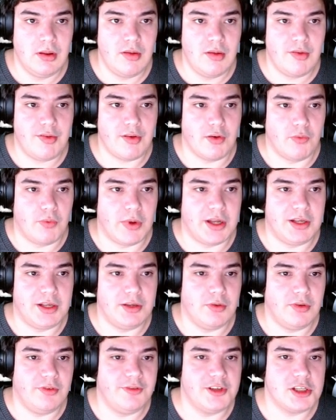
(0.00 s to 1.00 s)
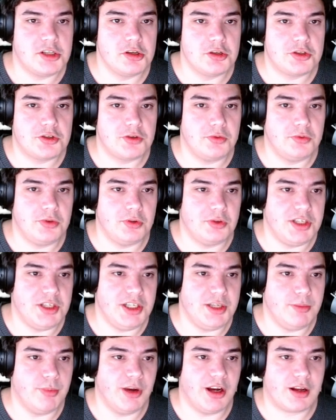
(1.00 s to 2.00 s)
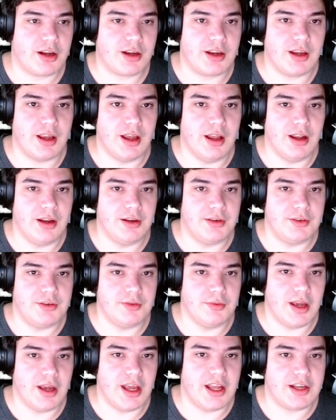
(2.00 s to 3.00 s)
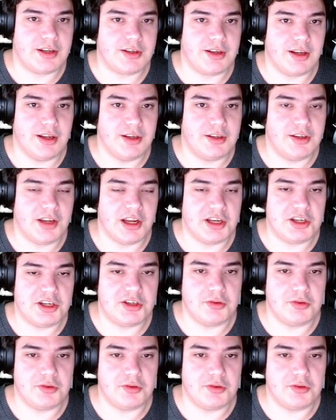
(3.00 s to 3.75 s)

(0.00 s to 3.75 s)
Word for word: So when you in Visual Studio debug and you attach